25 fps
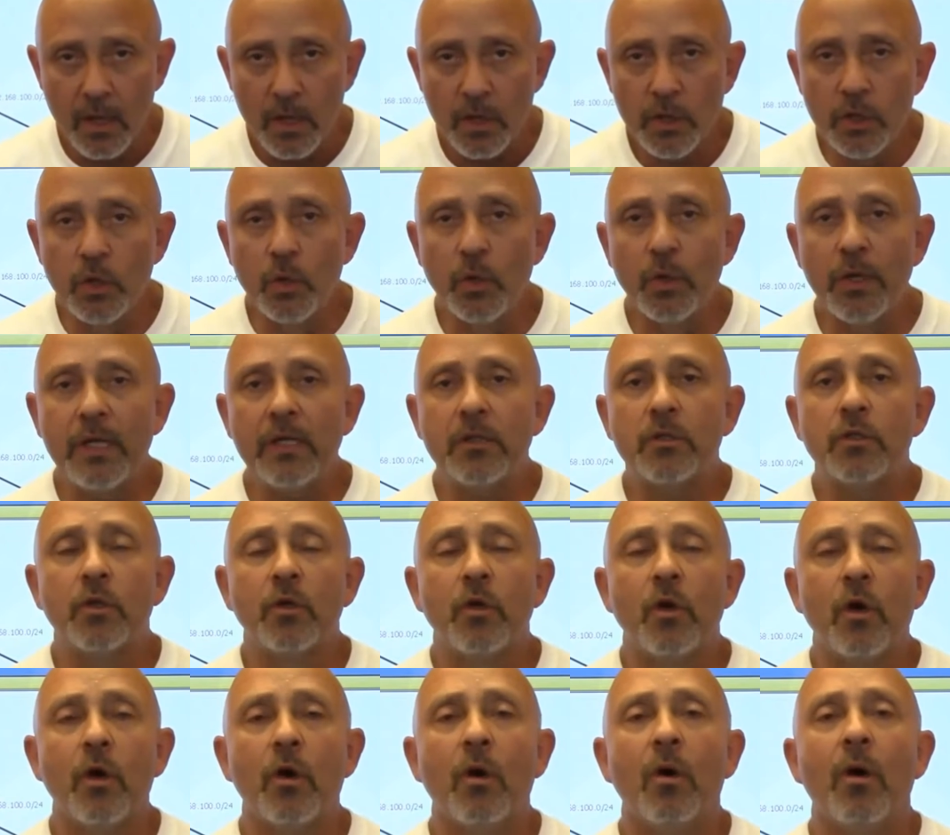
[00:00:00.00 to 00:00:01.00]
You need to
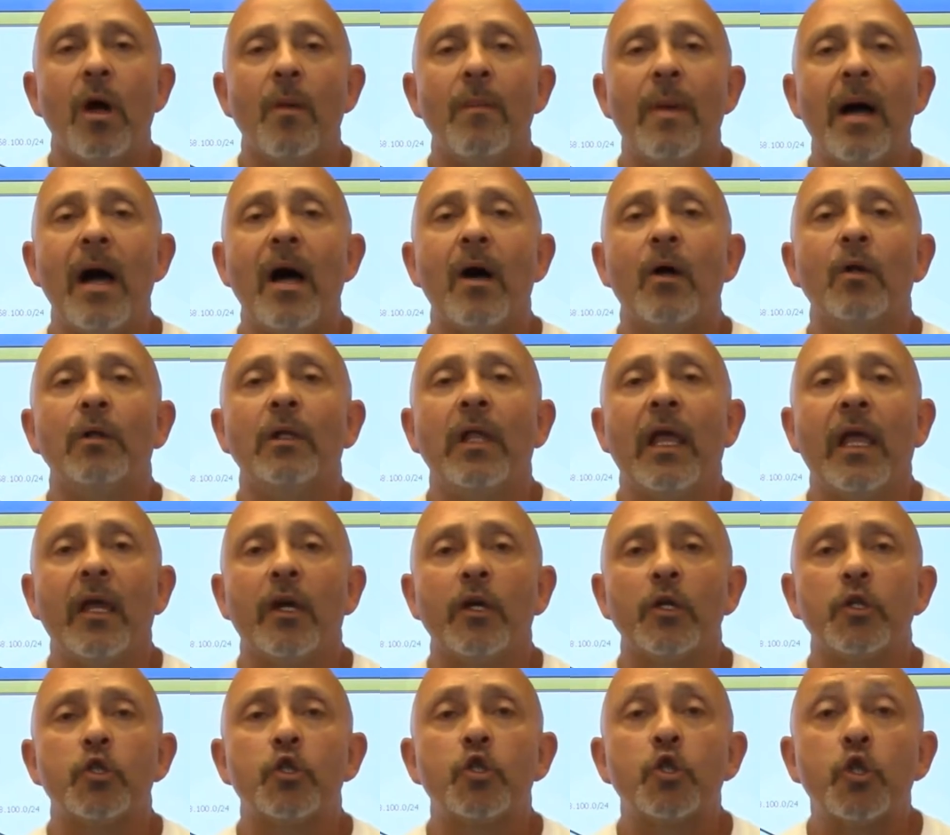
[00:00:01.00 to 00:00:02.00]
know about
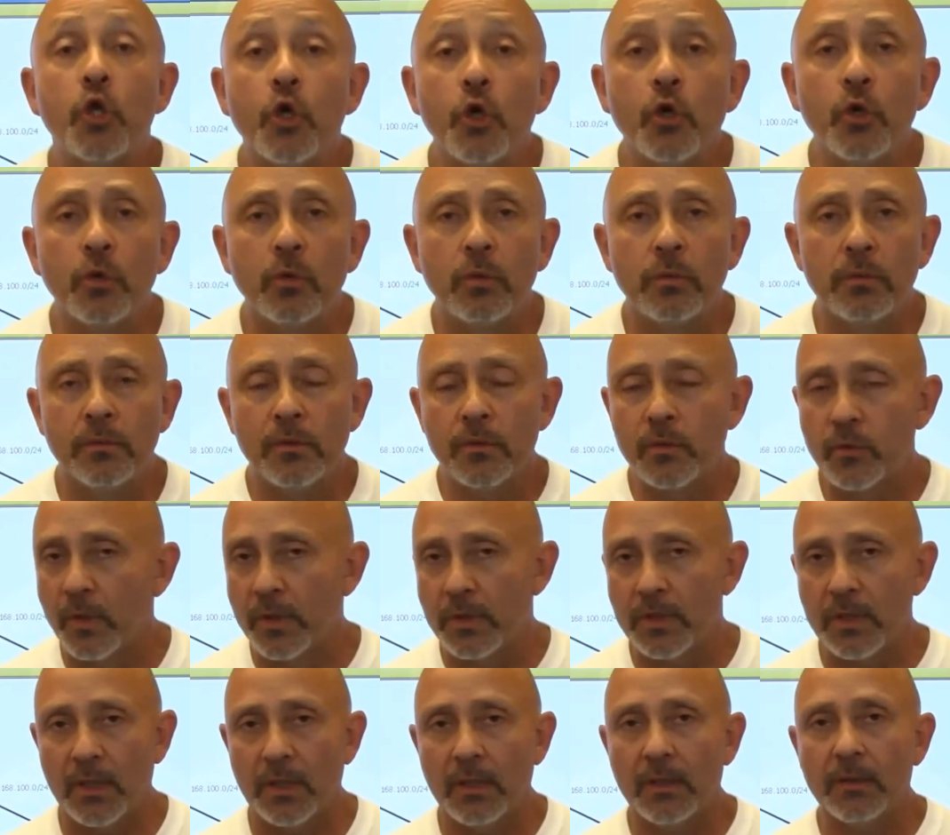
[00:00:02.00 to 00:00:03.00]
layer 2
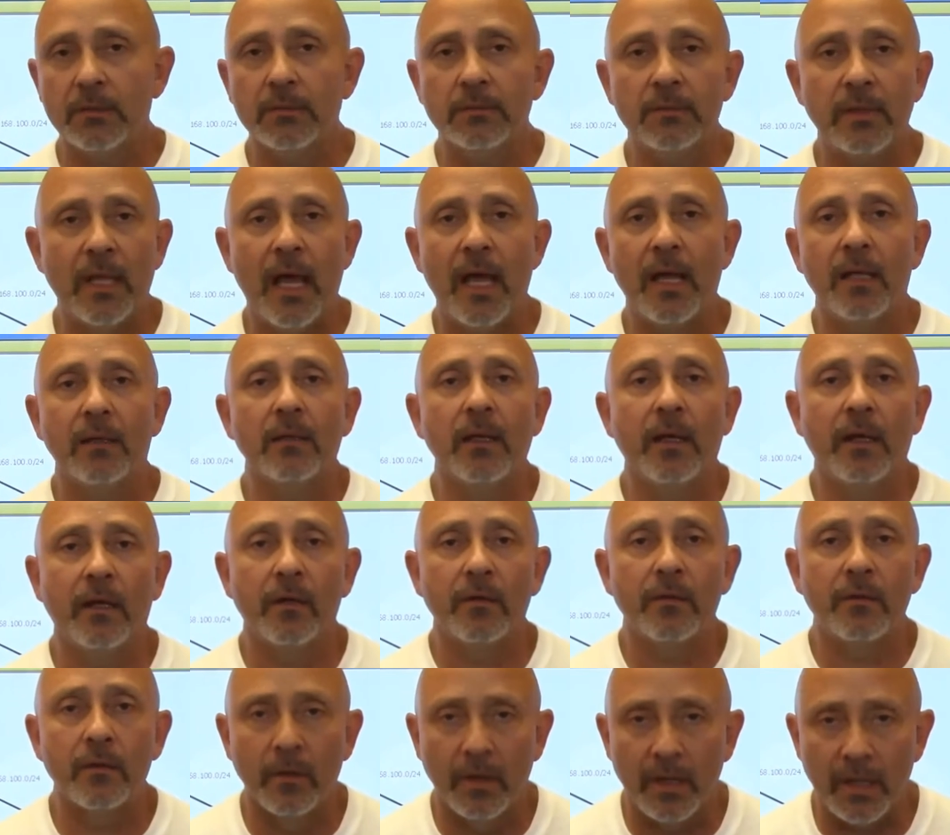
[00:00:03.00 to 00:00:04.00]
switching, not
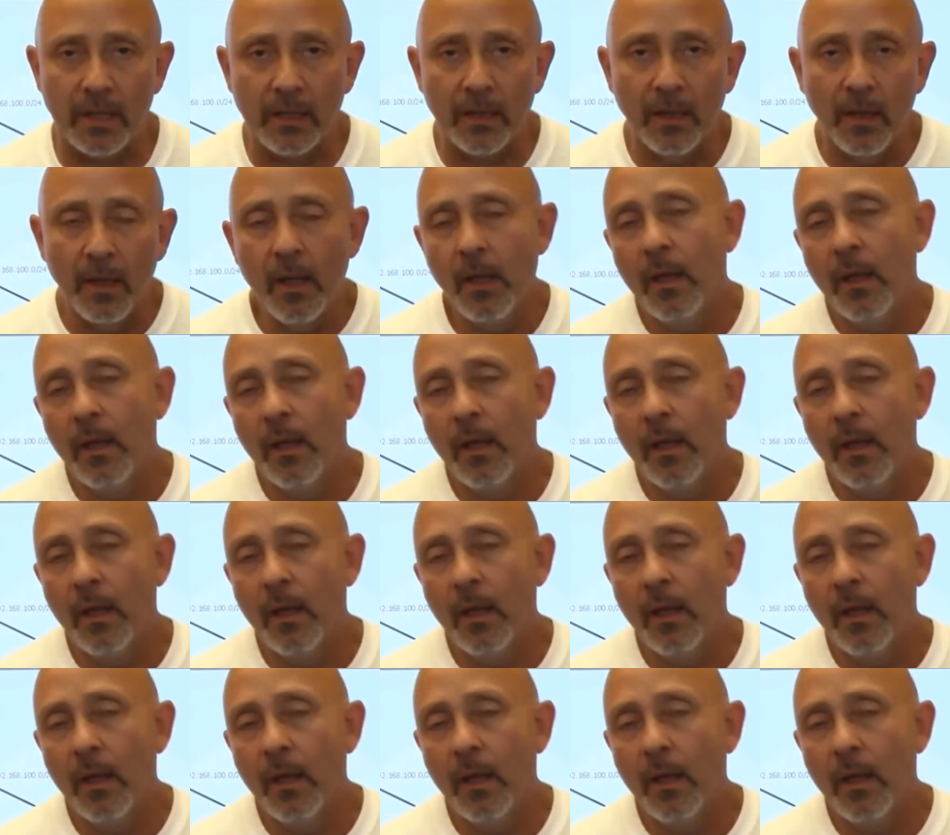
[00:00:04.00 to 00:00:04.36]
layer 3.